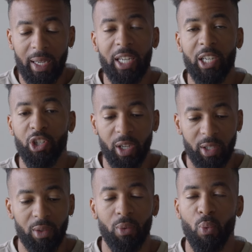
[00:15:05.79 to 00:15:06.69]
It
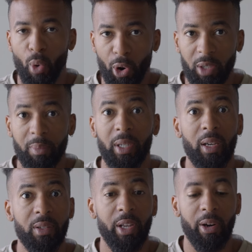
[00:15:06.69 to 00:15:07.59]
just worked
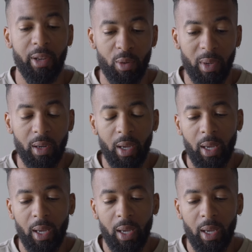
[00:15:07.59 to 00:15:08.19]
because they're human.